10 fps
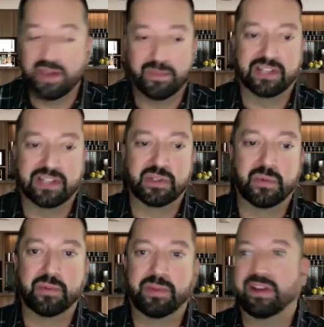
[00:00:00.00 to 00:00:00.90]
because you
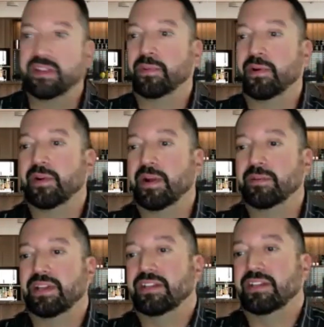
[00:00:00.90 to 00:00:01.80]
wouldn't be on the program
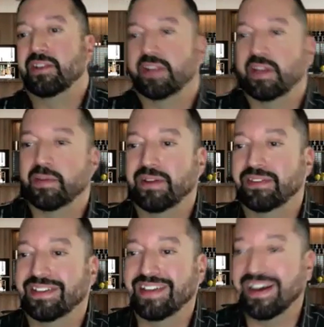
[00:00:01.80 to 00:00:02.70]
today talking about
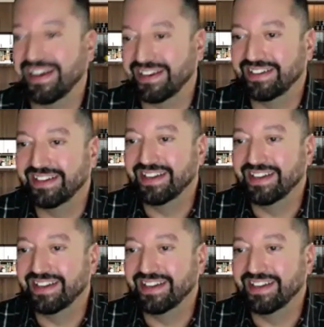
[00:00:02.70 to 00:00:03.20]
the guide